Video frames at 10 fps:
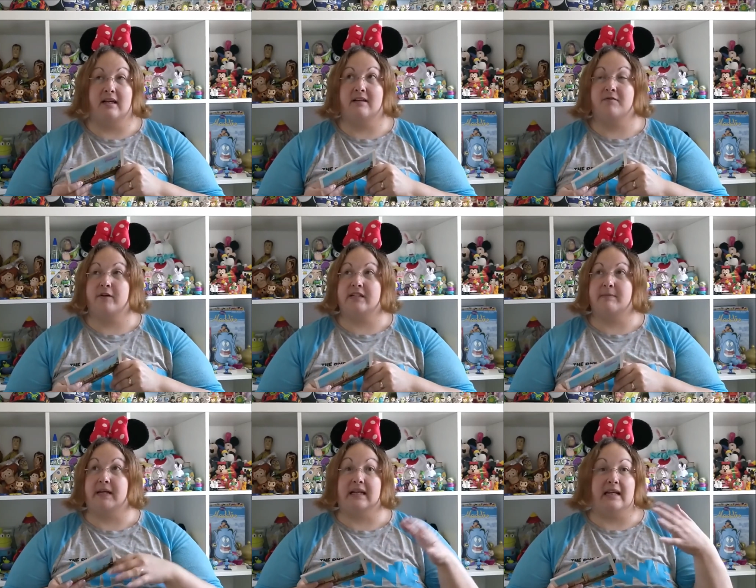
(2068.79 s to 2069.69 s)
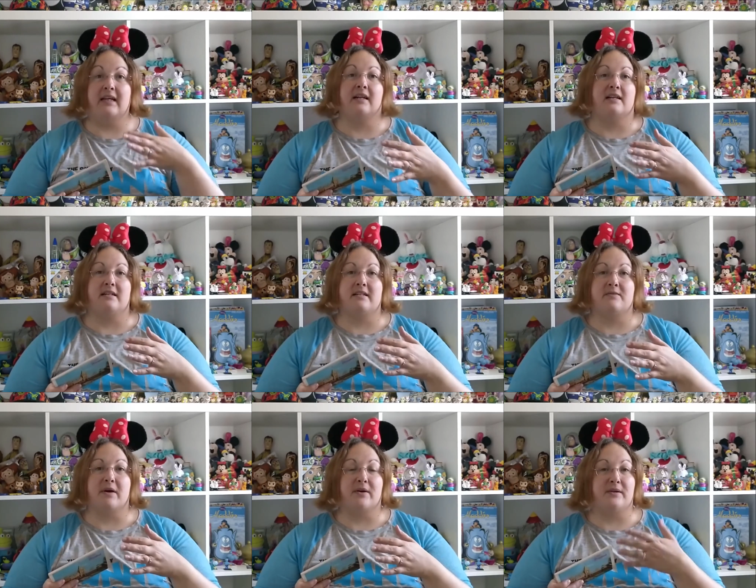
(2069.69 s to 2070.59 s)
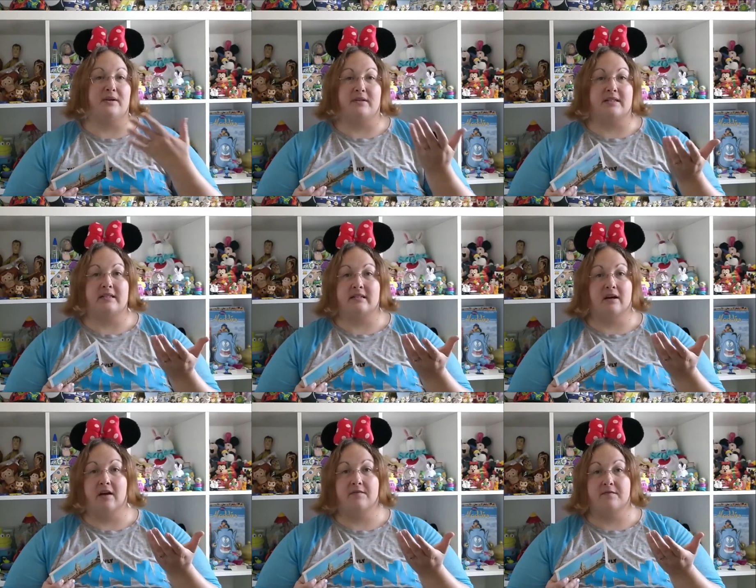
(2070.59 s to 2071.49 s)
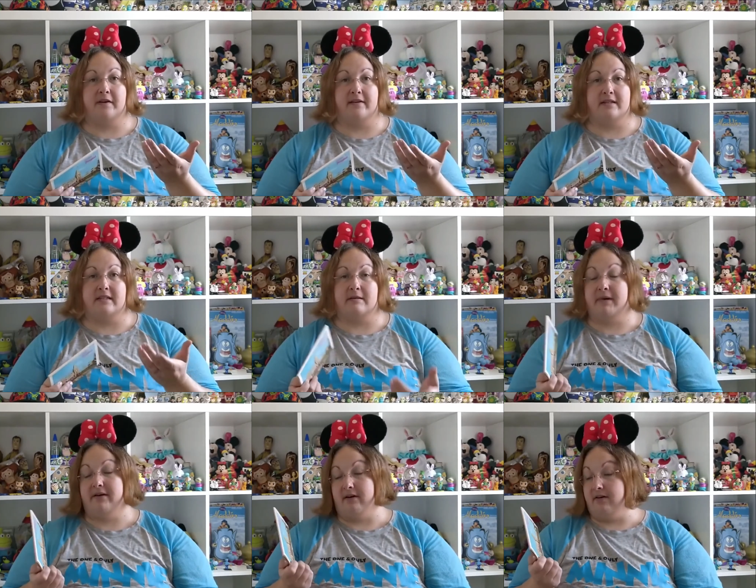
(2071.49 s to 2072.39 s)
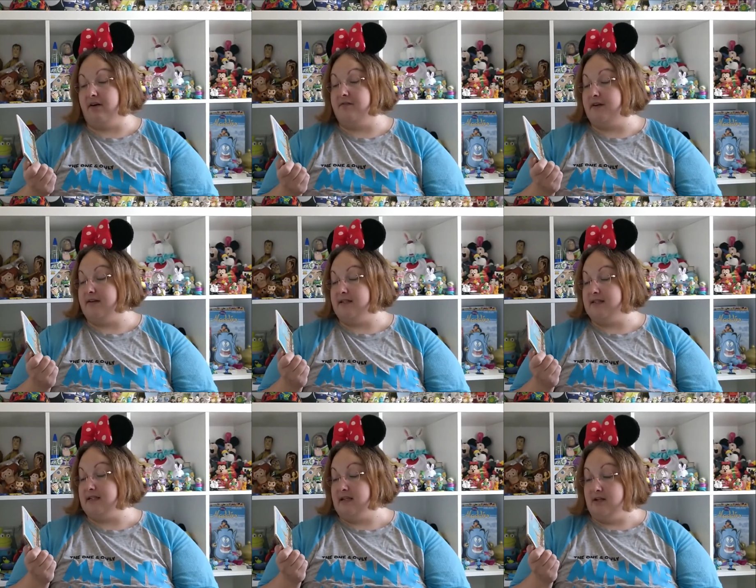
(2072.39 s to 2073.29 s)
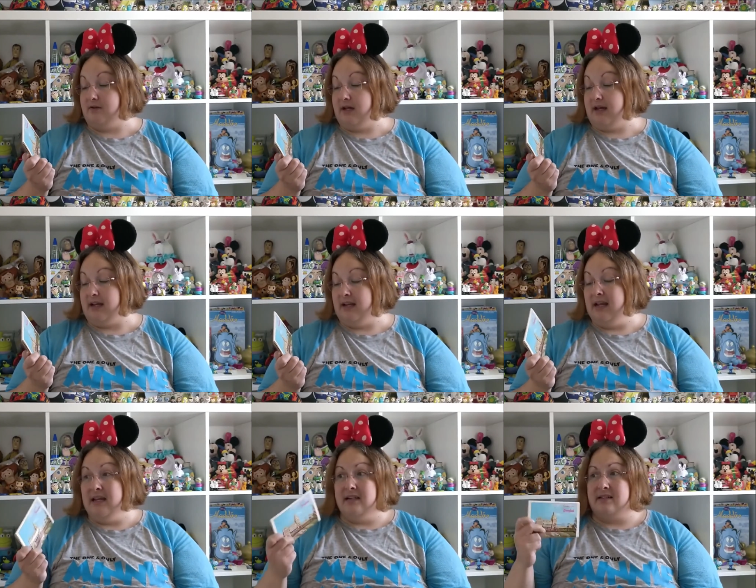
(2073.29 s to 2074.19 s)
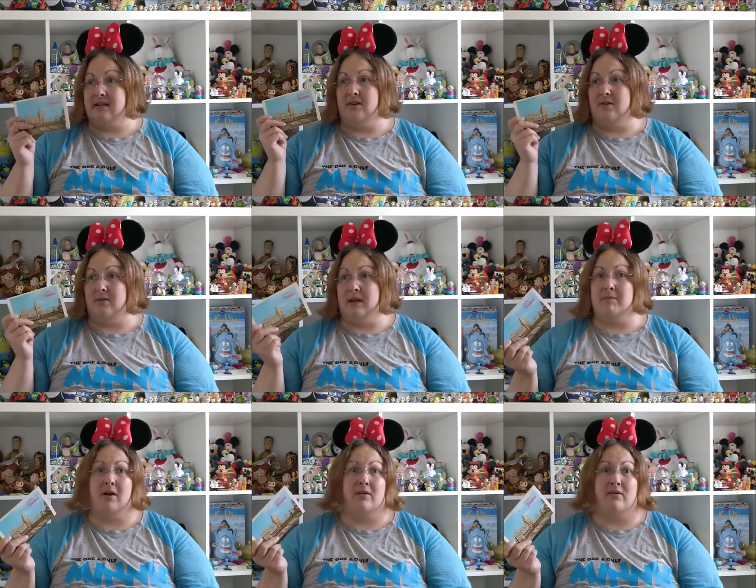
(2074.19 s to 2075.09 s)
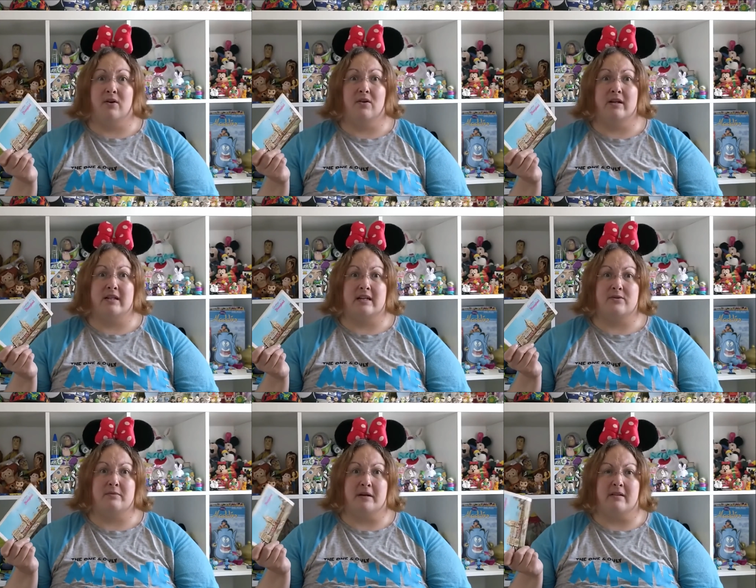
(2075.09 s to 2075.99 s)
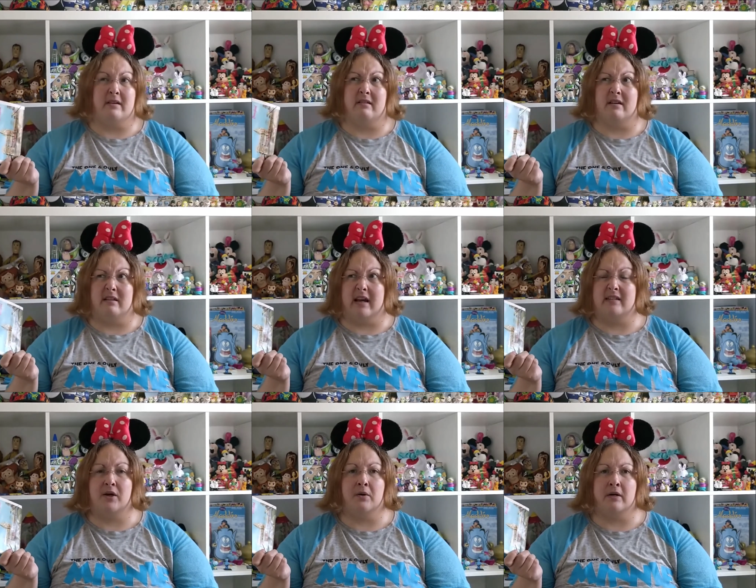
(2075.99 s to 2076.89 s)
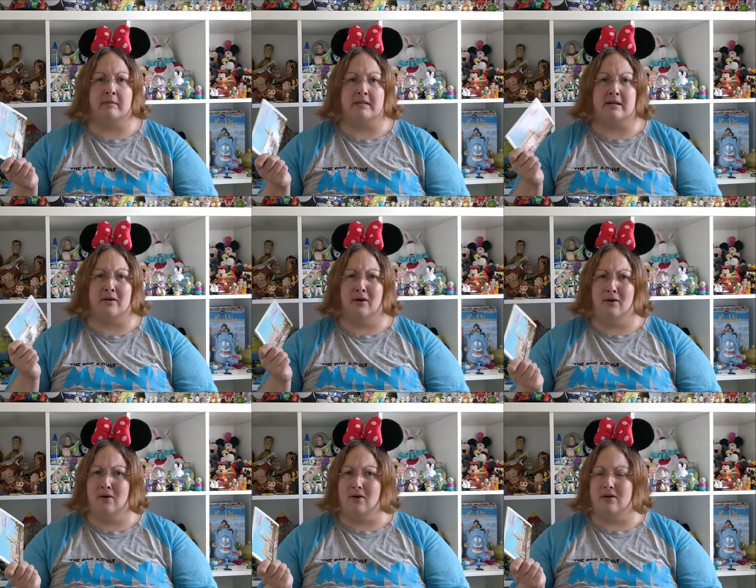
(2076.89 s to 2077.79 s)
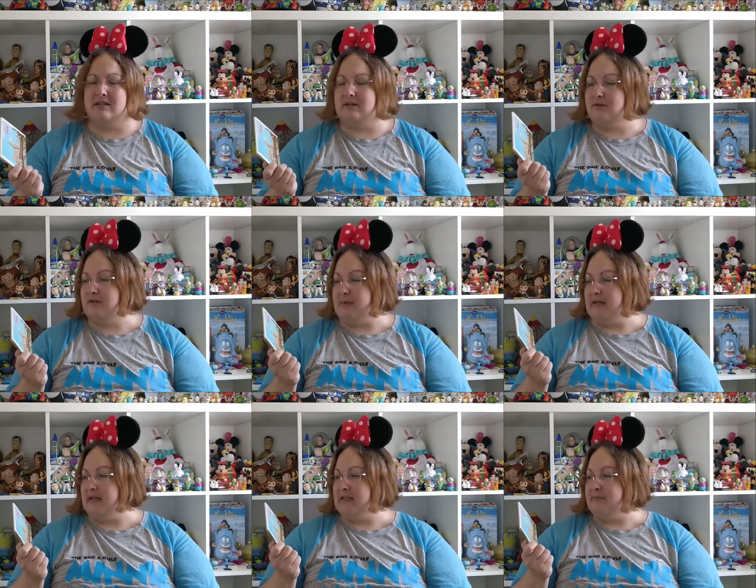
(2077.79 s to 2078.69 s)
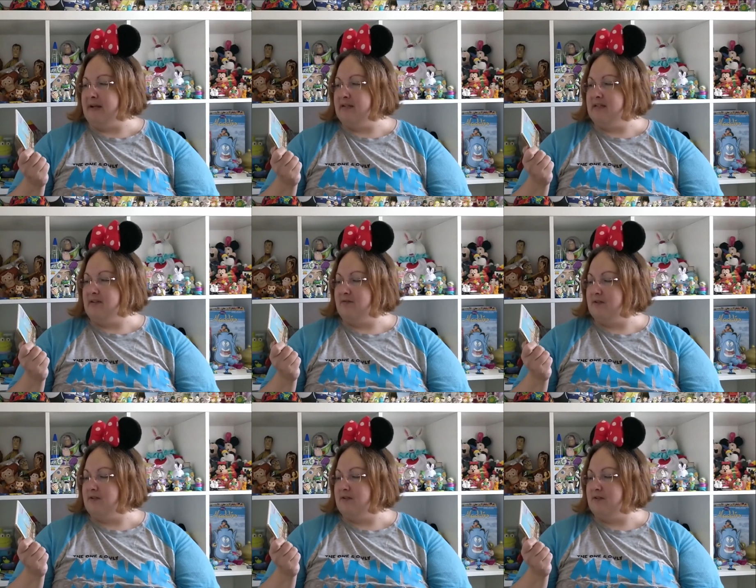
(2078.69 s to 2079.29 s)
And for it to be in England as well, you know, this isn't, I haven't found this in America, I found this in the UK. So them going on holiday to America at that time is a lot, because it would have been expensive.